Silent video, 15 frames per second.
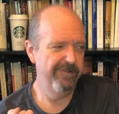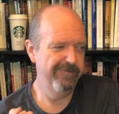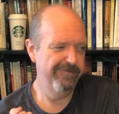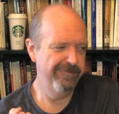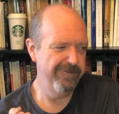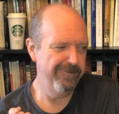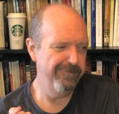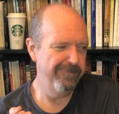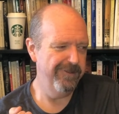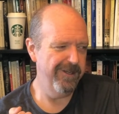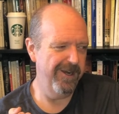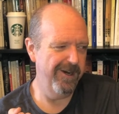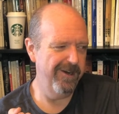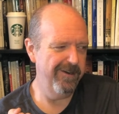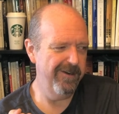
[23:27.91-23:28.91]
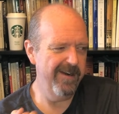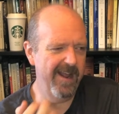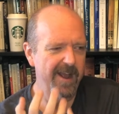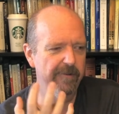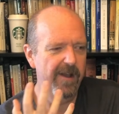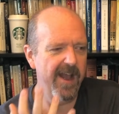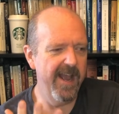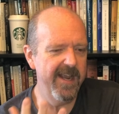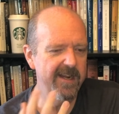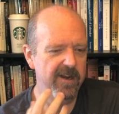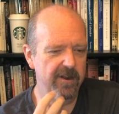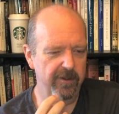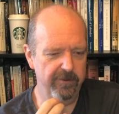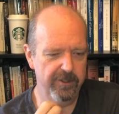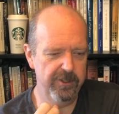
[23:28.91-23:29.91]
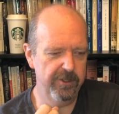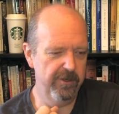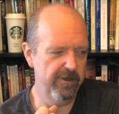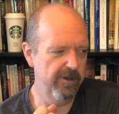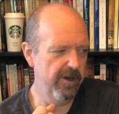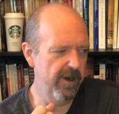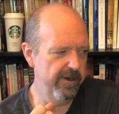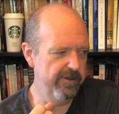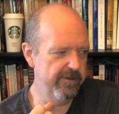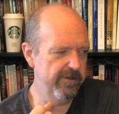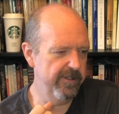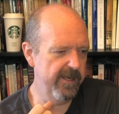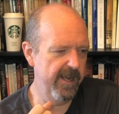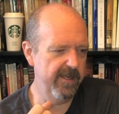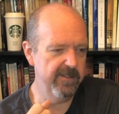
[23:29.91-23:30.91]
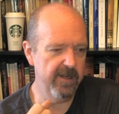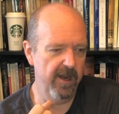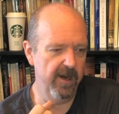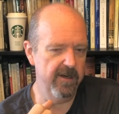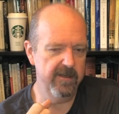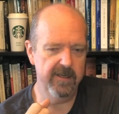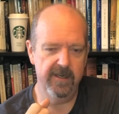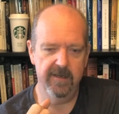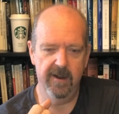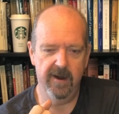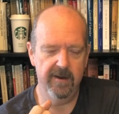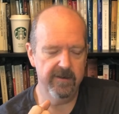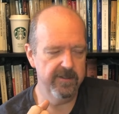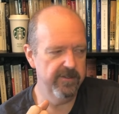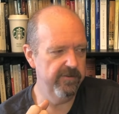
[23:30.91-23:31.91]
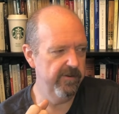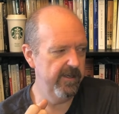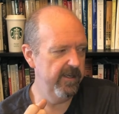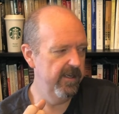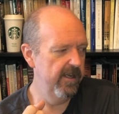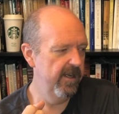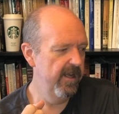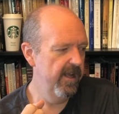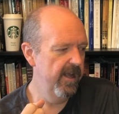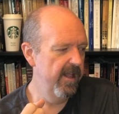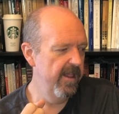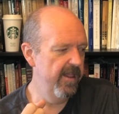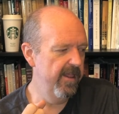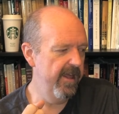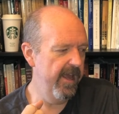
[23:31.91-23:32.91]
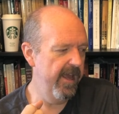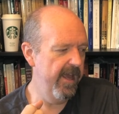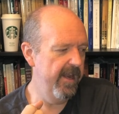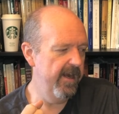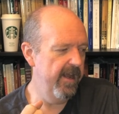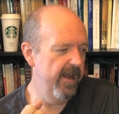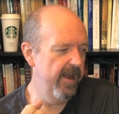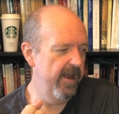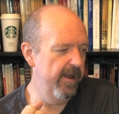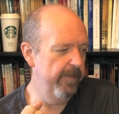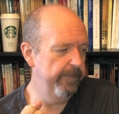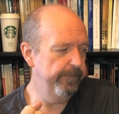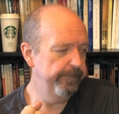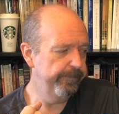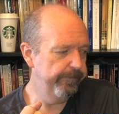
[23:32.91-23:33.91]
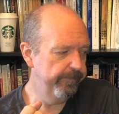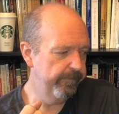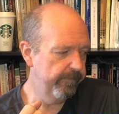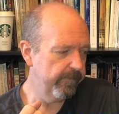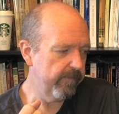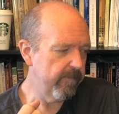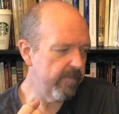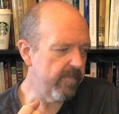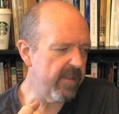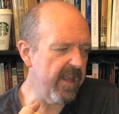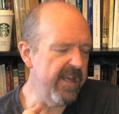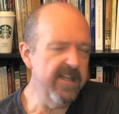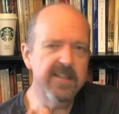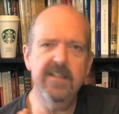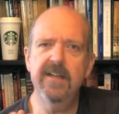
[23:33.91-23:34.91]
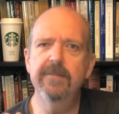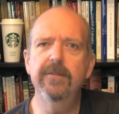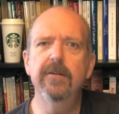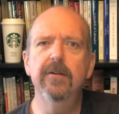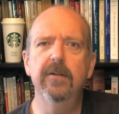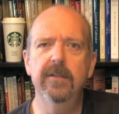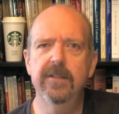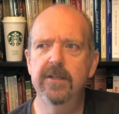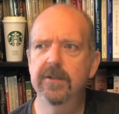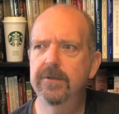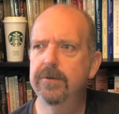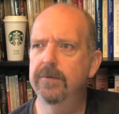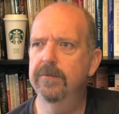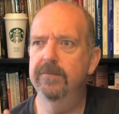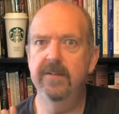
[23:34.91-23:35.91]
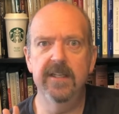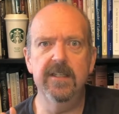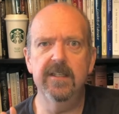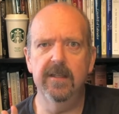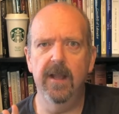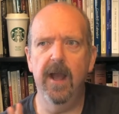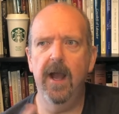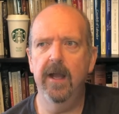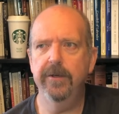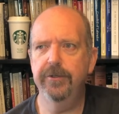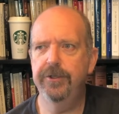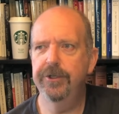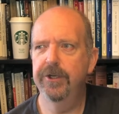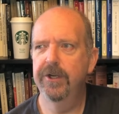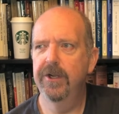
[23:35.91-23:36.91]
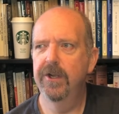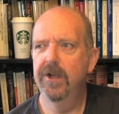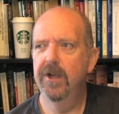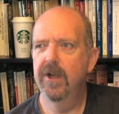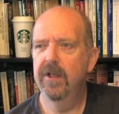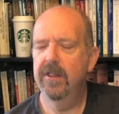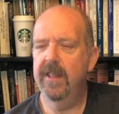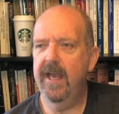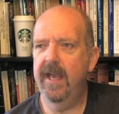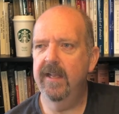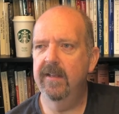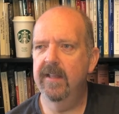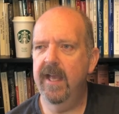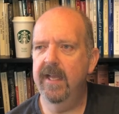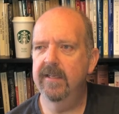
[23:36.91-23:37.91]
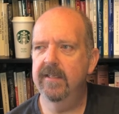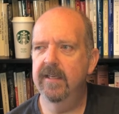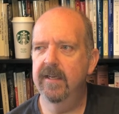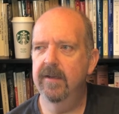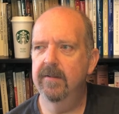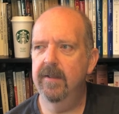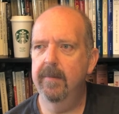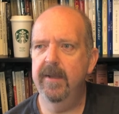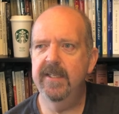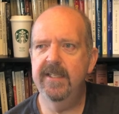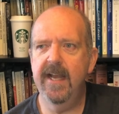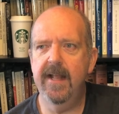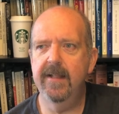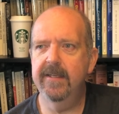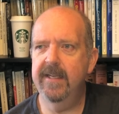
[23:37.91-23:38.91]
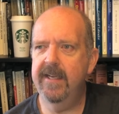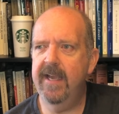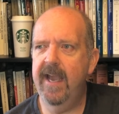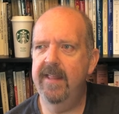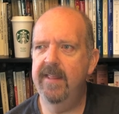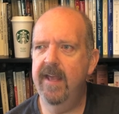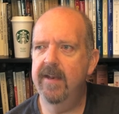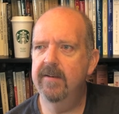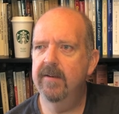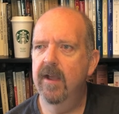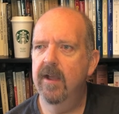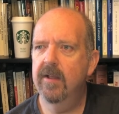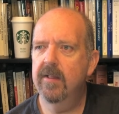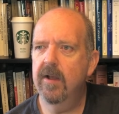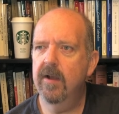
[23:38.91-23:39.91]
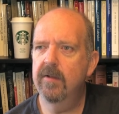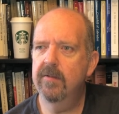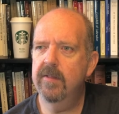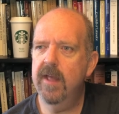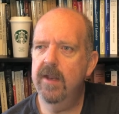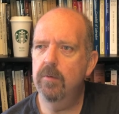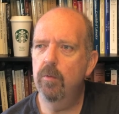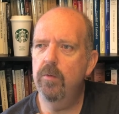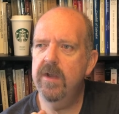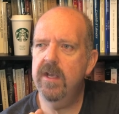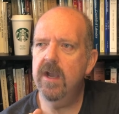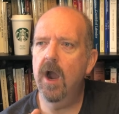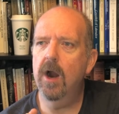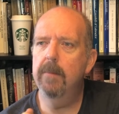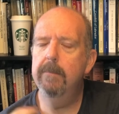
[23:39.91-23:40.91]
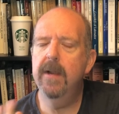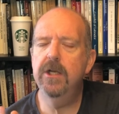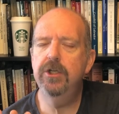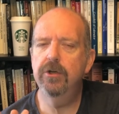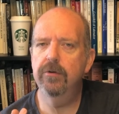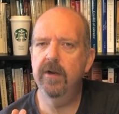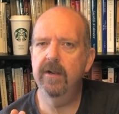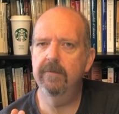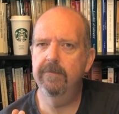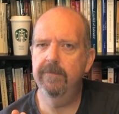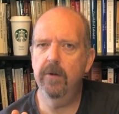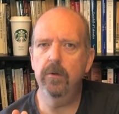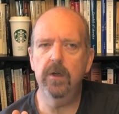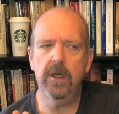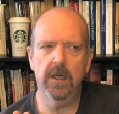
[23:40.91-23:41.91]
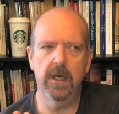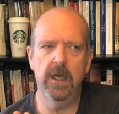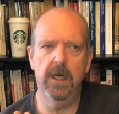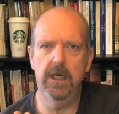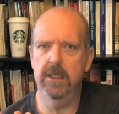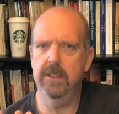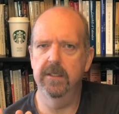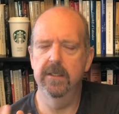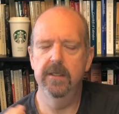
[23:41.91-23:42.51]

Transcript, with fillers: views art and how high culture understands art and artistry that um, it's difficult to sort of dislodge that that uh, that mentality and then then we are measuring folk art